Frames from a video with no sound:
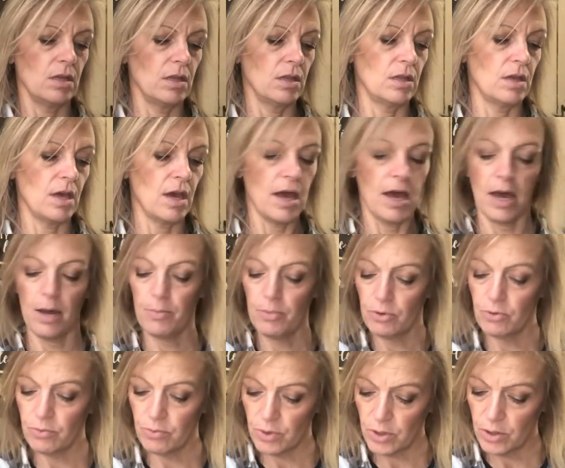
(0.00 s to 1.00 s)
the
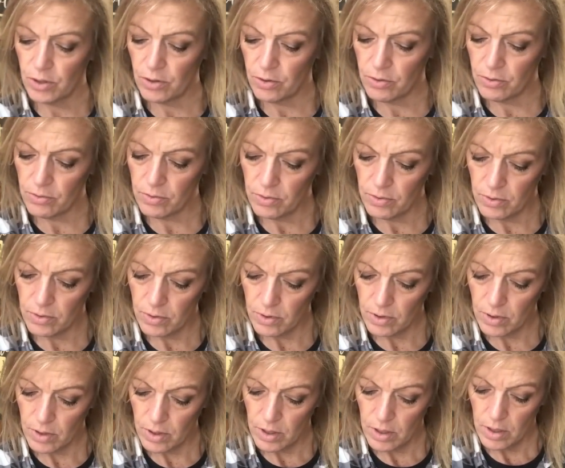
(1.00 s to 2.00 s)
apple row
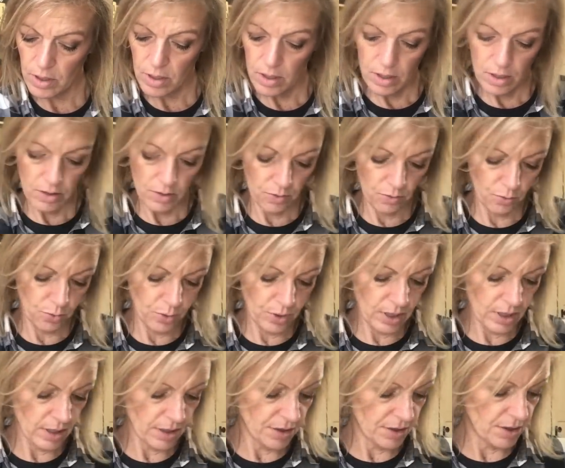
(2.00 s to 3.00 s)

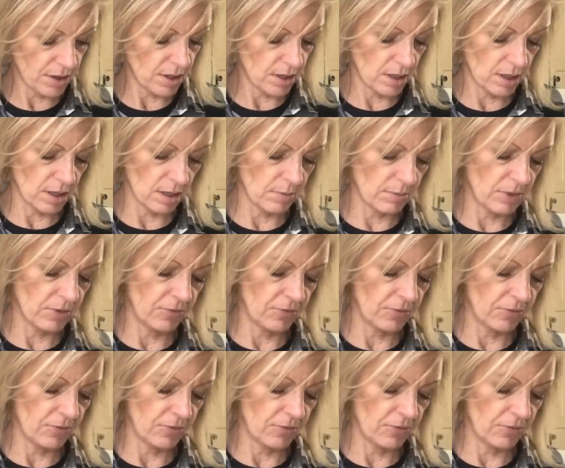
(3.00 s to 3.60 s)
with um, the